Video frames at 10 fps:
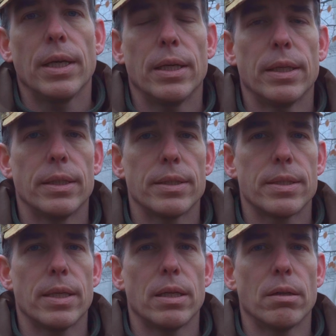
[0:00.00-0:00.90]

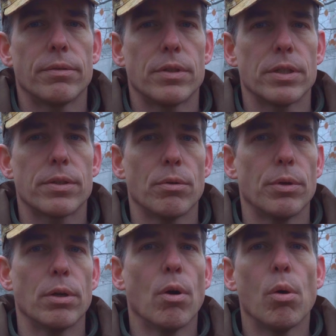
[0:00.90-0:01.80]
instead of just
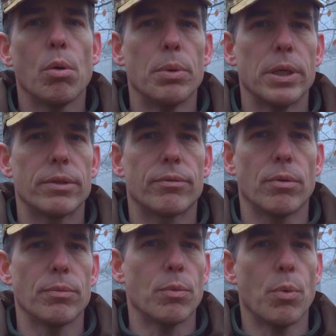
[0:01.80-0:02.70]
going always
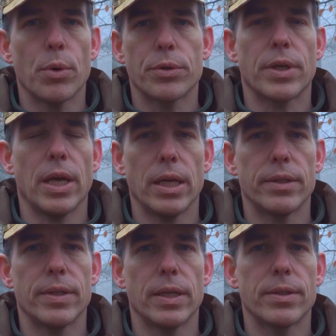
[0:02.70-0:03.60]
from the worst case
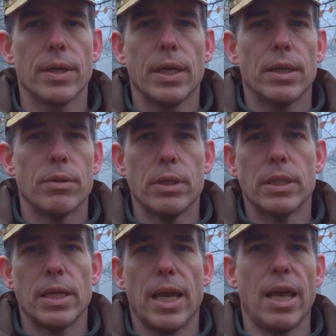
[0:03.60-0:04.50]
that you need
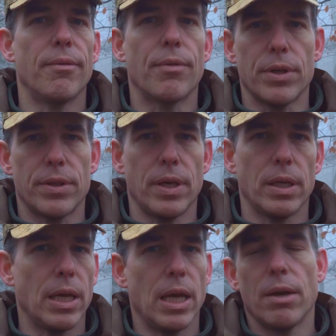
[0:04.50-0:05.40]
everything,
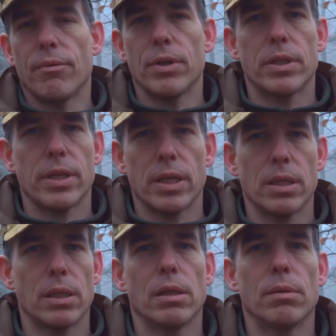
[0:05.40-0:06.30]
every
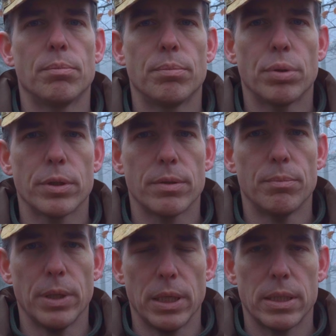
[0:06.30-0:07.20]
technical
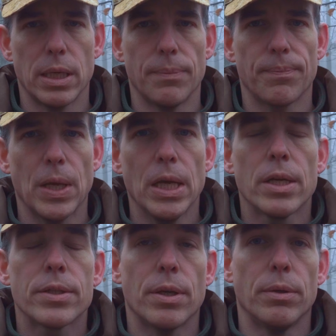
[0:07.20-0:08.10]
possibility.
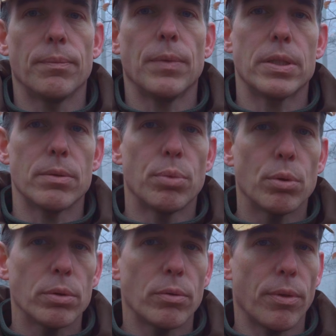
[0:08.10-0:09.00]
So it's
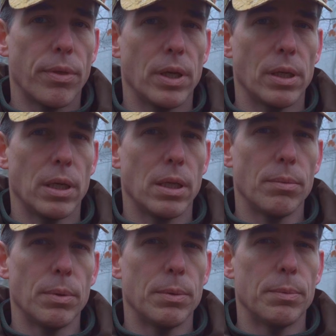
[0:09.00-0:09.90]
important to think a little
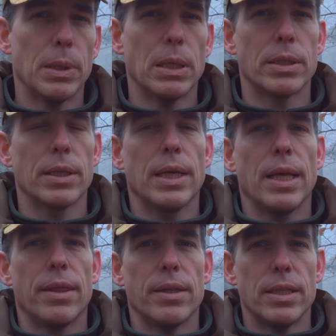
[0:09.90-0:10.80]
bit about
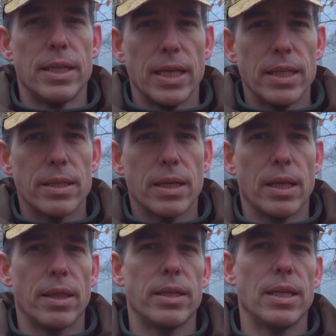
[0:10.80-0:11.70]
the data
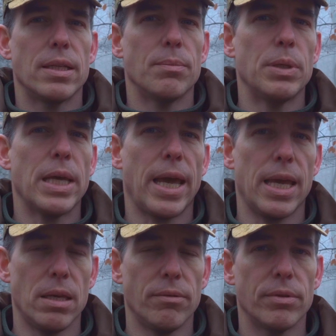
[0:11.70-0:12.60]
and the data
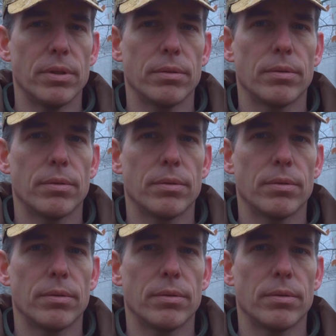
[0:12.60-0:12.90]
behavior